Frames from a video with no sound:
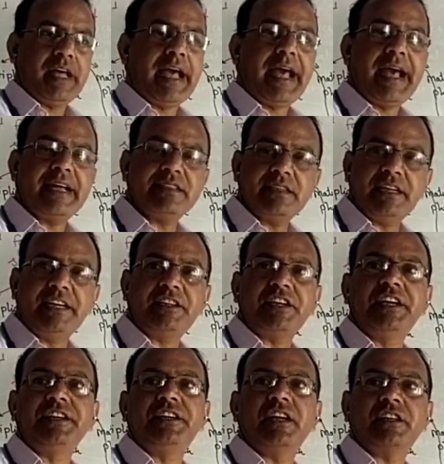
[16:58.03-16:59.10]
As it
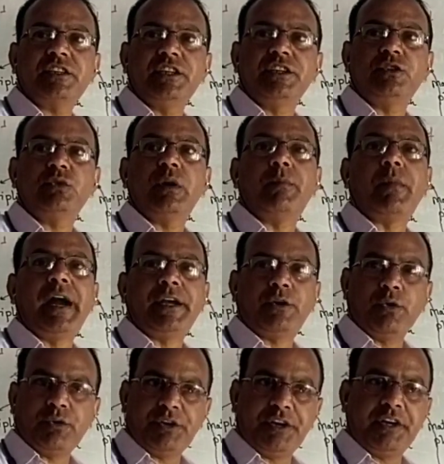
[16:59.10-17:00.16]
enters into the
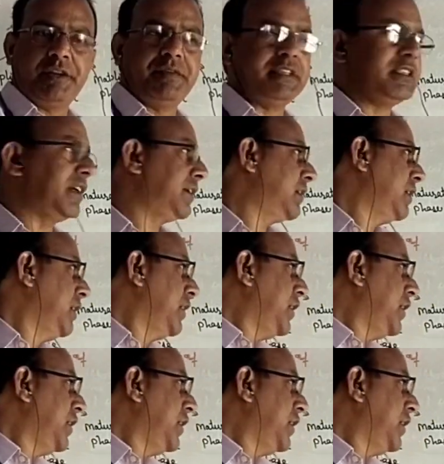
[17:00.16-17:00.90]
mitotic division,